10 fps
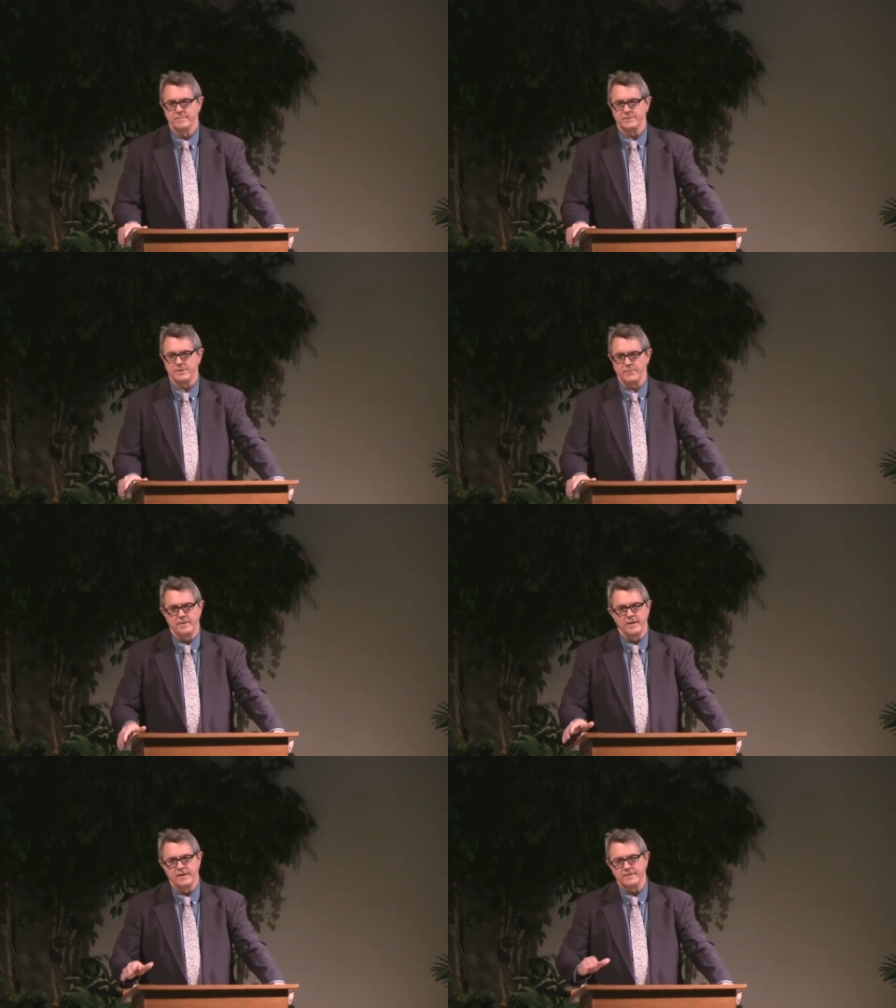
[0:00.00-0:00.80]
So,
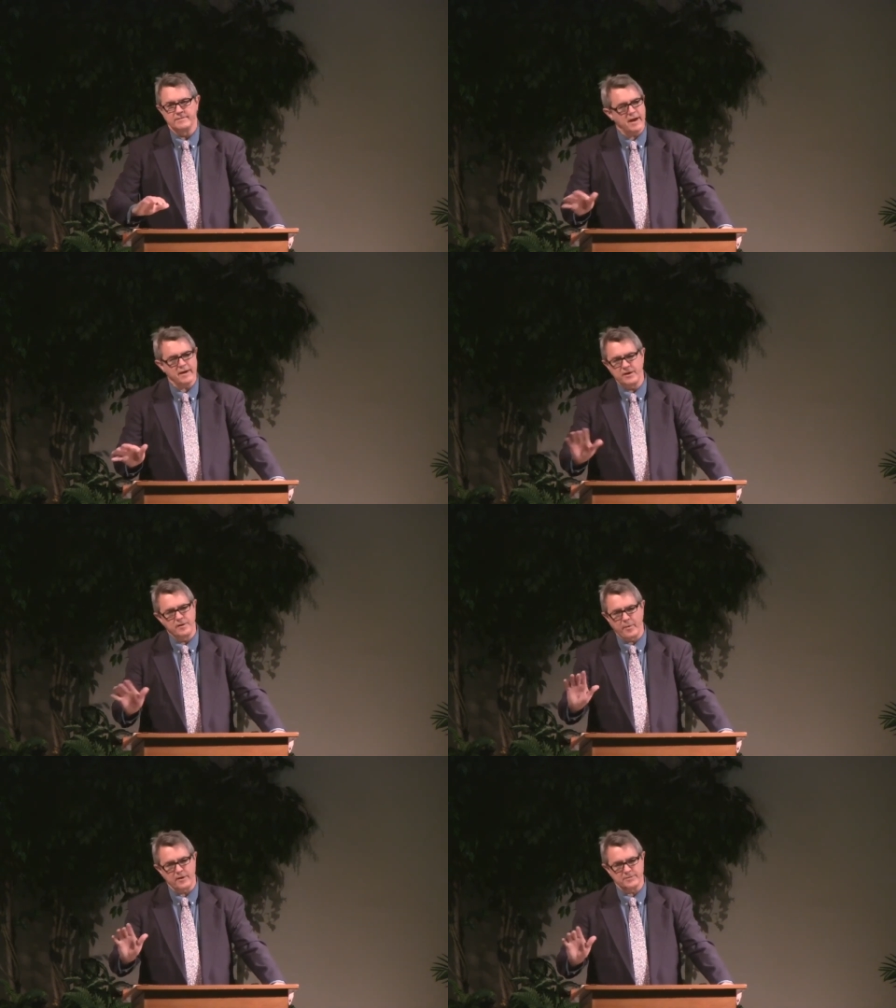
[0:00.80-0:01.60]
not a
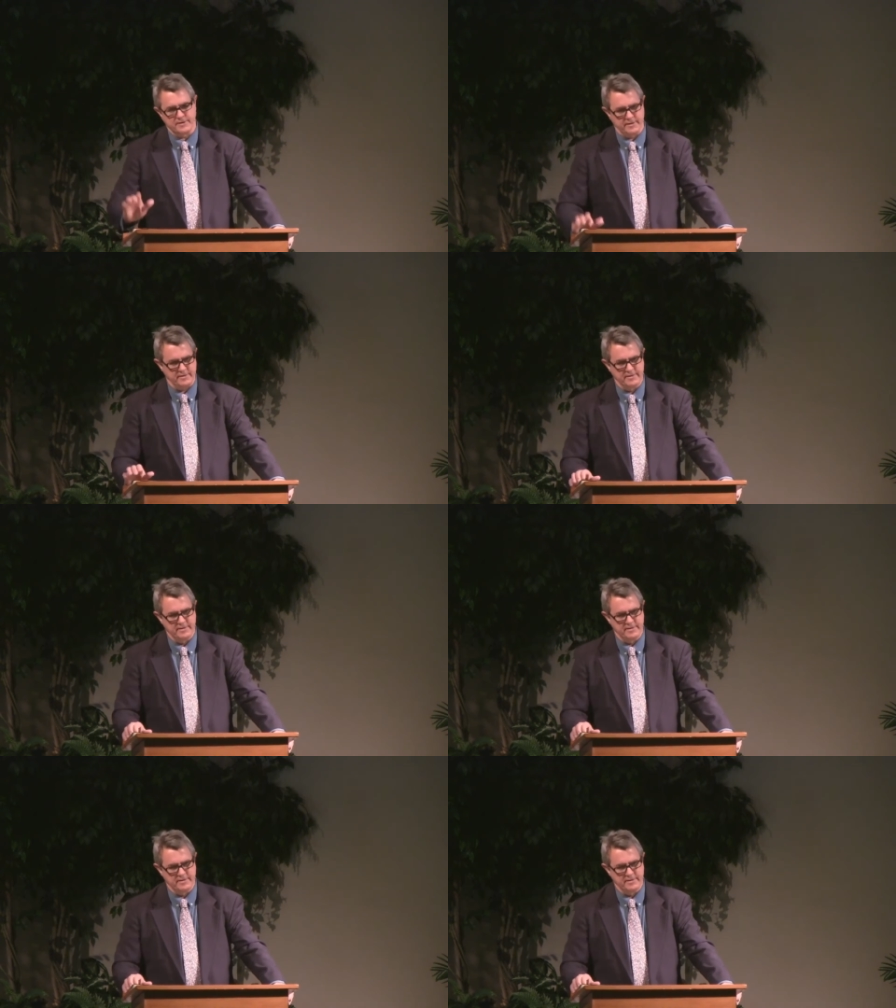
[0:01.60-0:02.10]
good person.